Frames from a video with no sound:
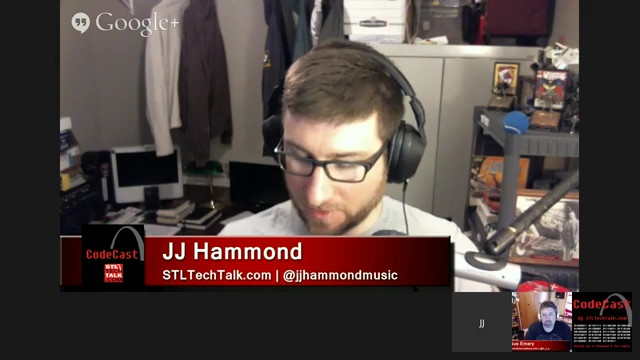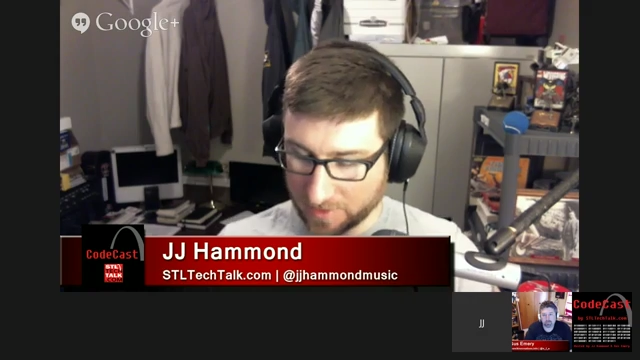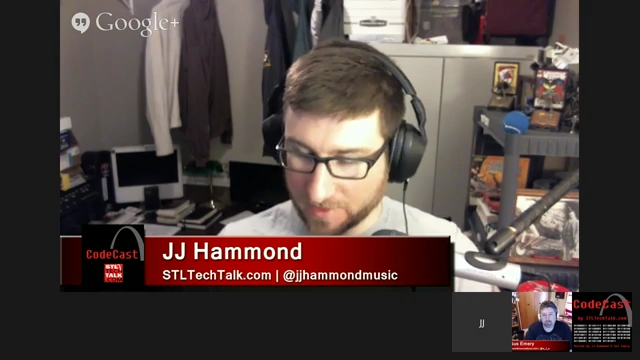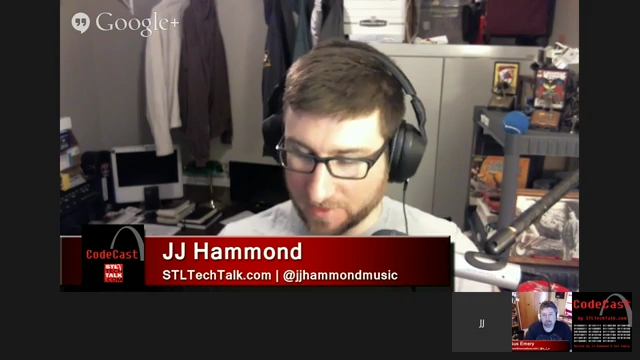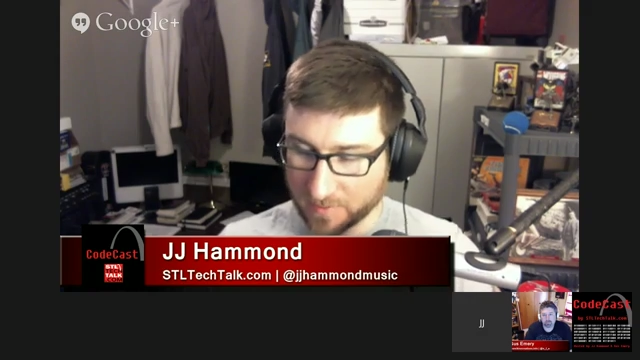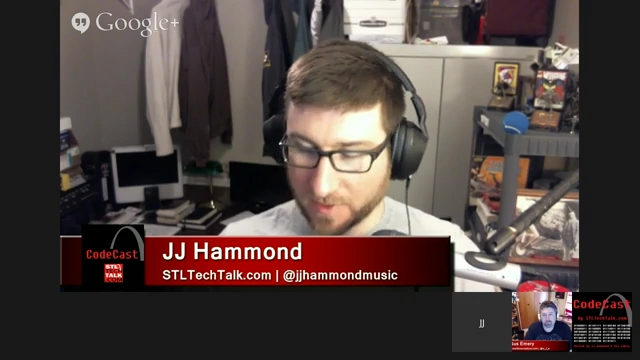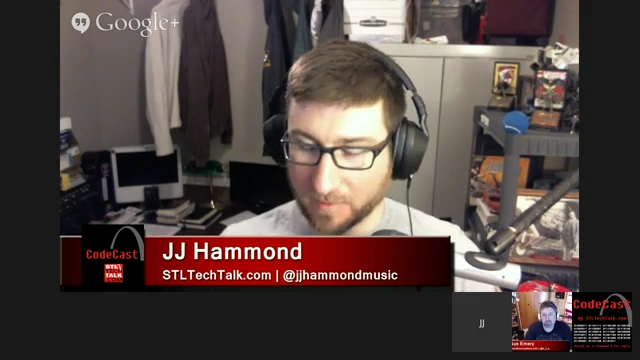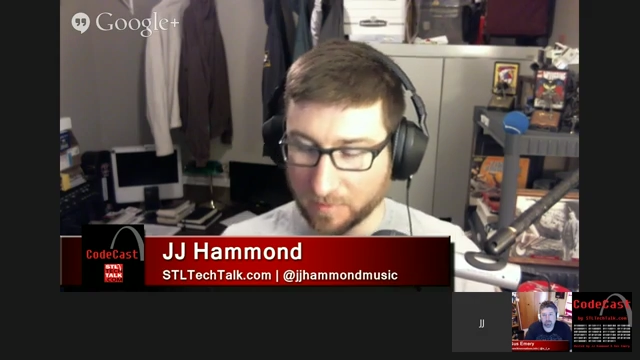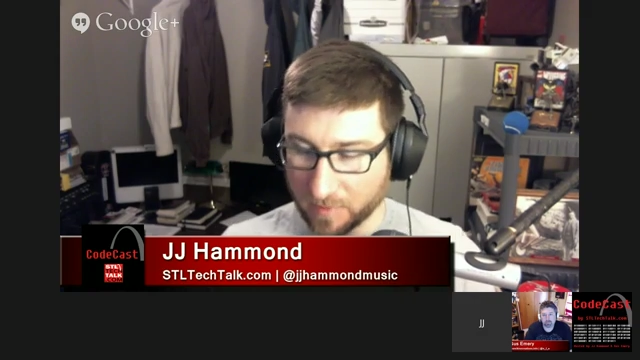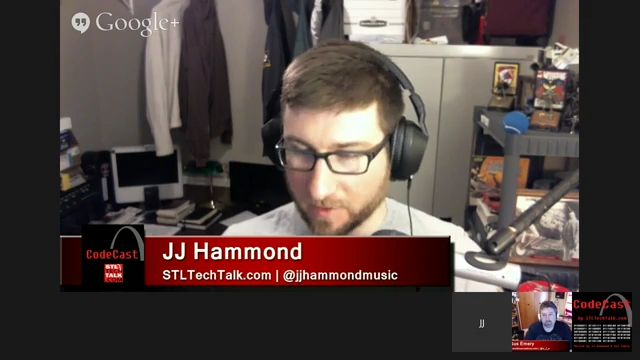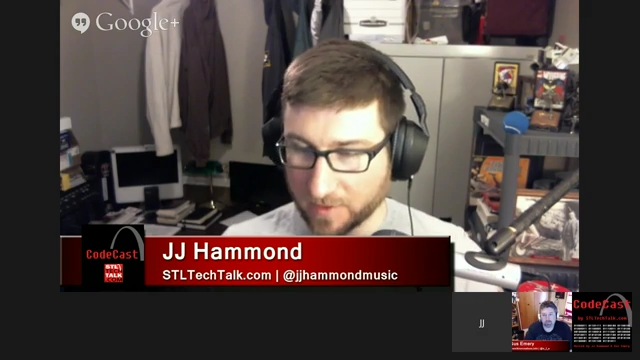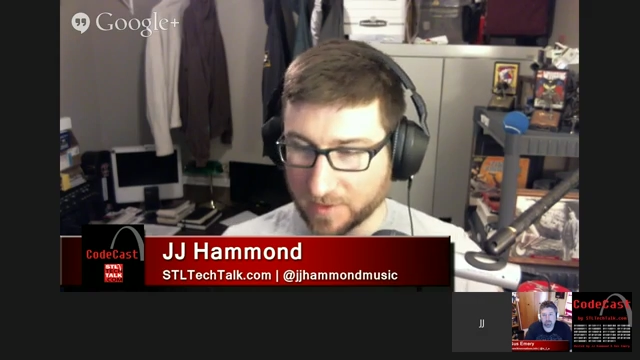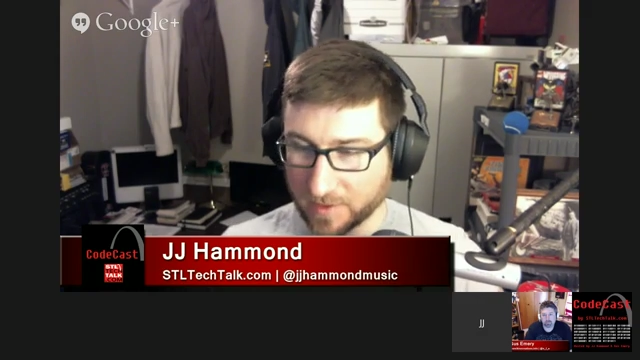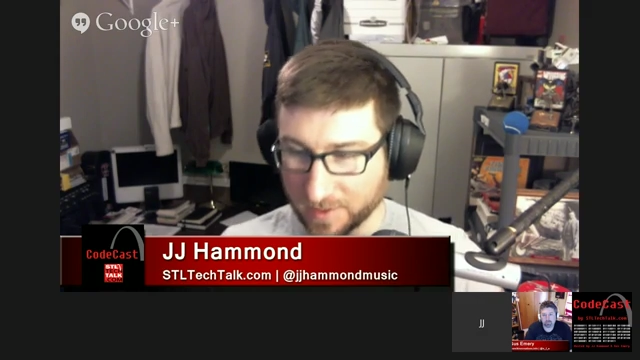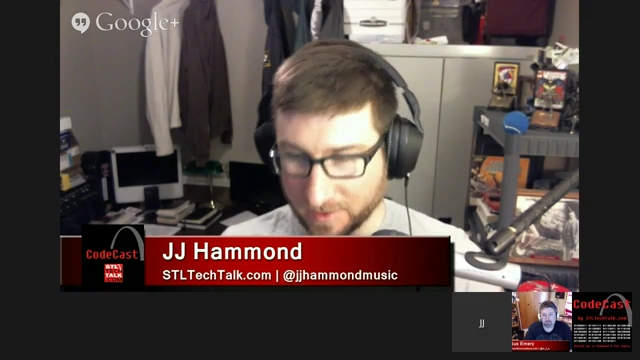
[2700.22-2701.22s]
the big
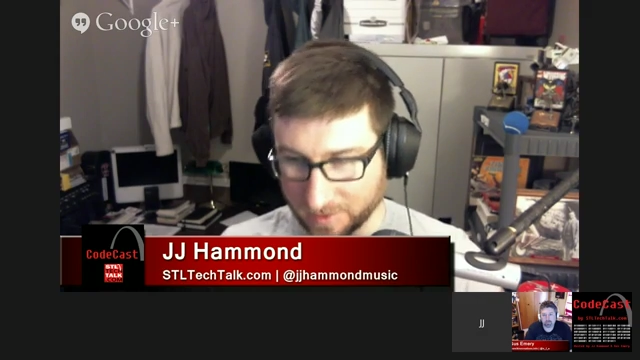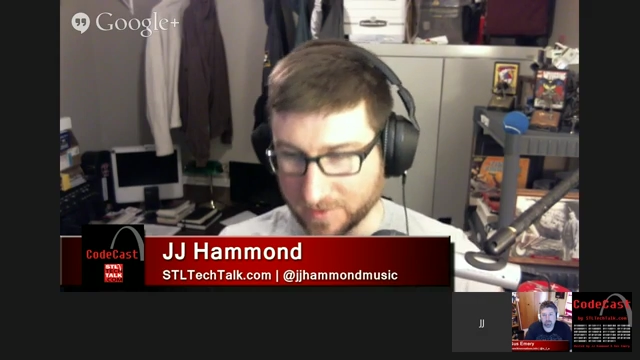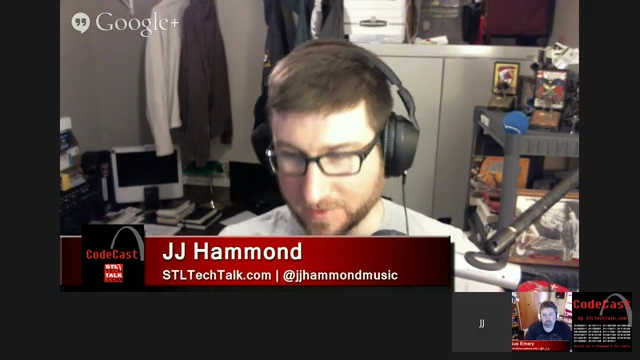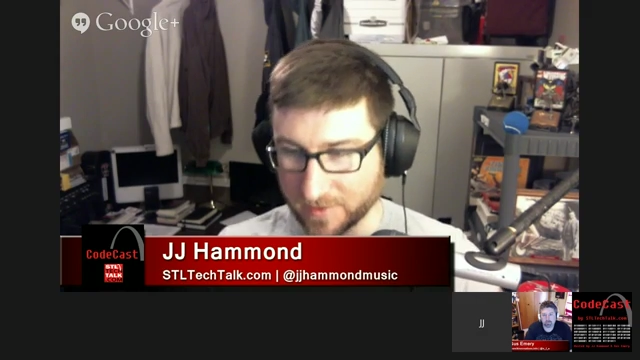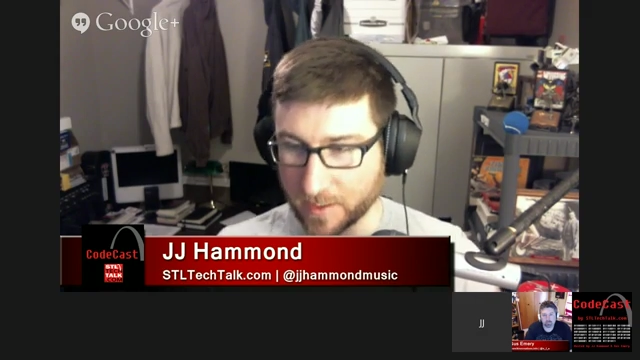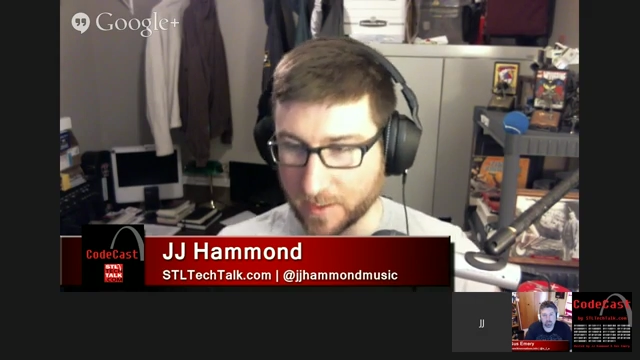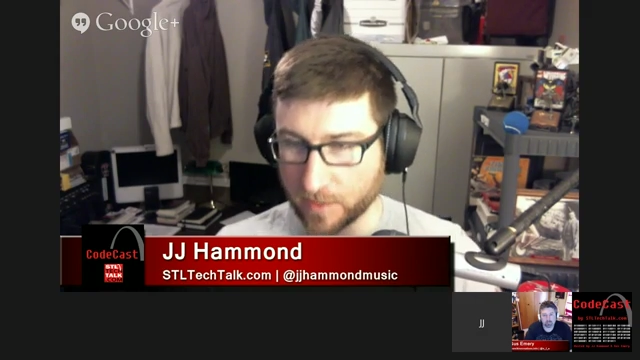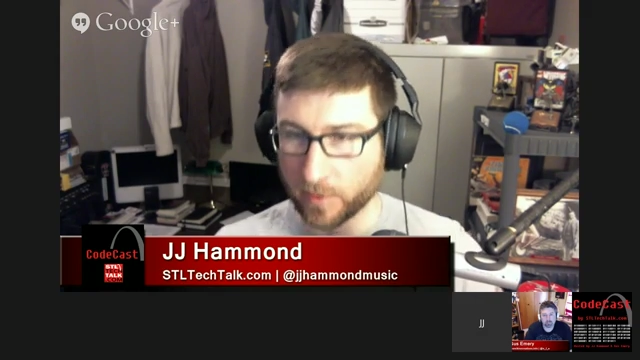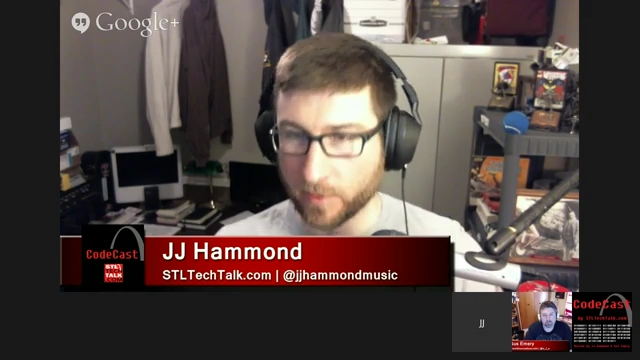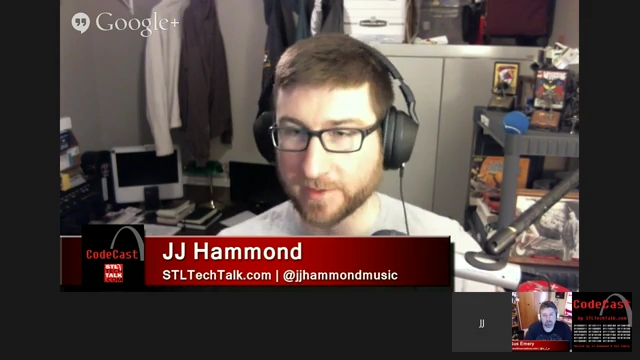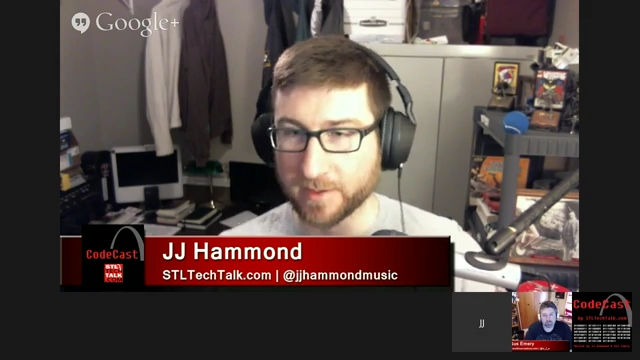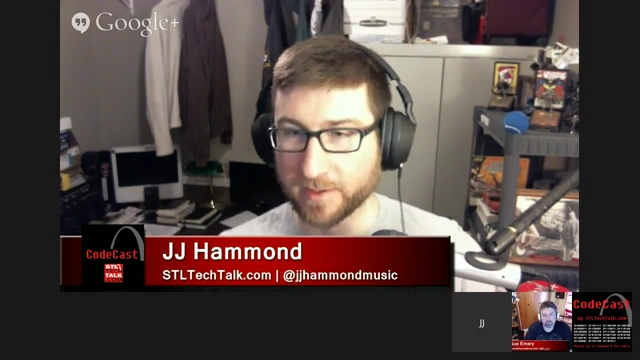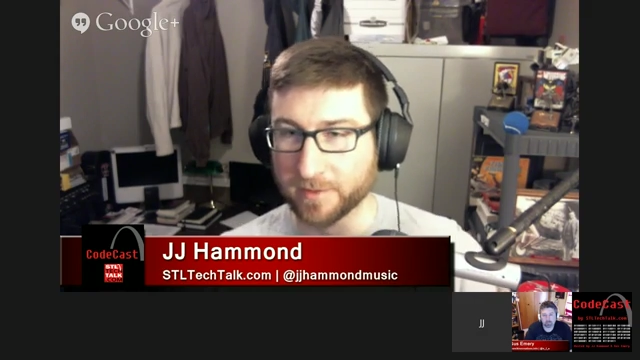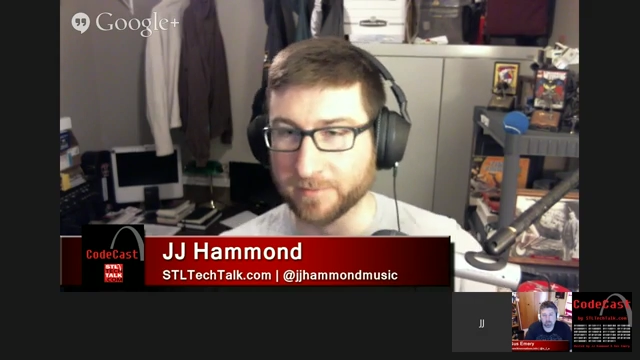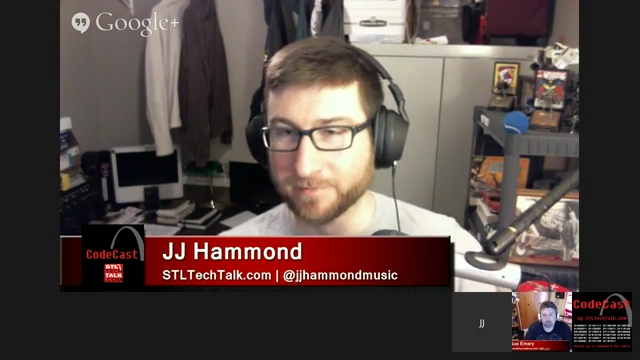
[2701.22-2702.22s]
bucks is that right there.